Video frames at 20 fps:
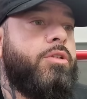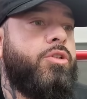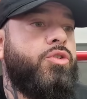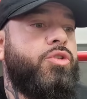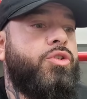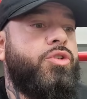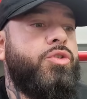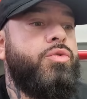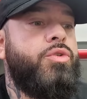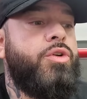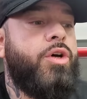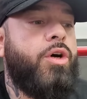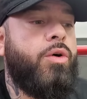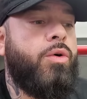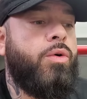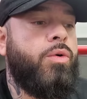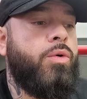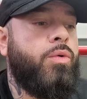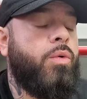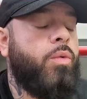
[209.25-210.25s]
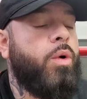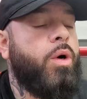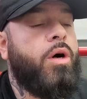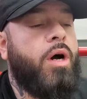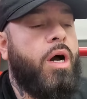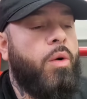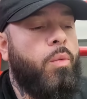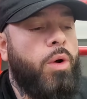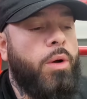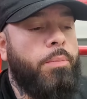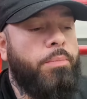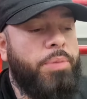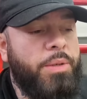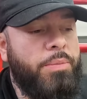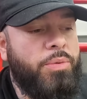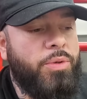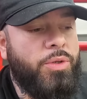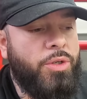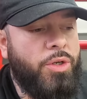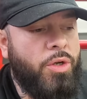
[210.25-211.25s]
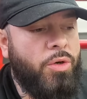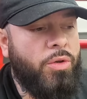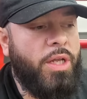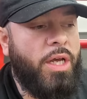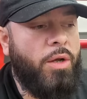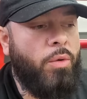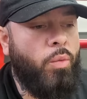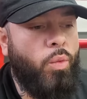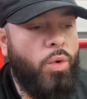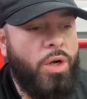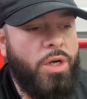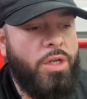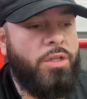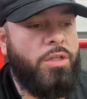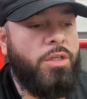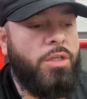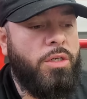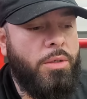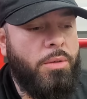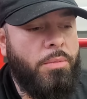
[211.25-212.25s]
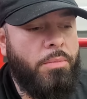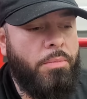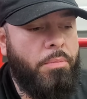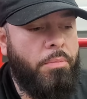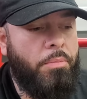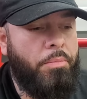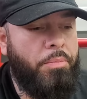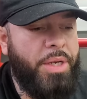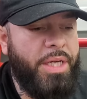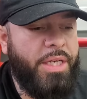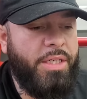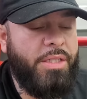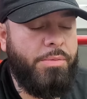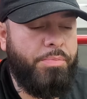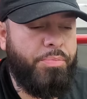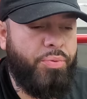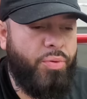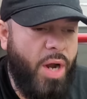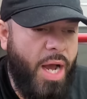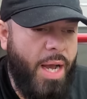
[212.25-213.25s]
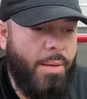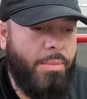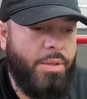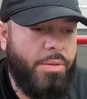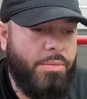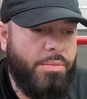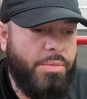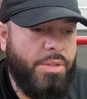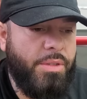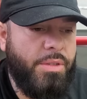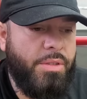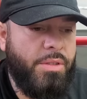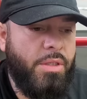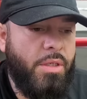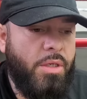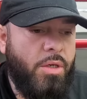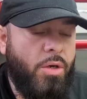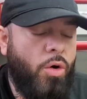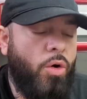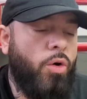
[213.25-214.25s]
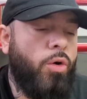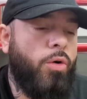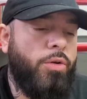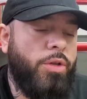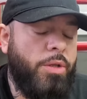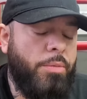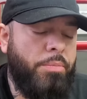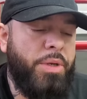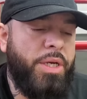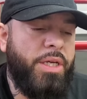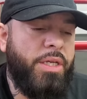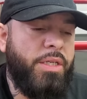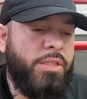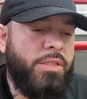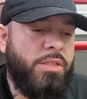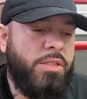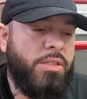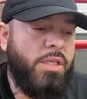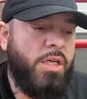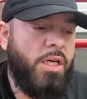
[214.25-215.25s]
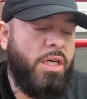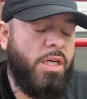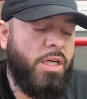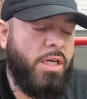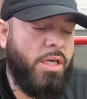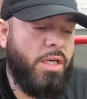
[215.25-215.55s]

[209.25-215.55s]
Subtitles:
you do know, well, I want people to know that one of the biggest problems or the biggest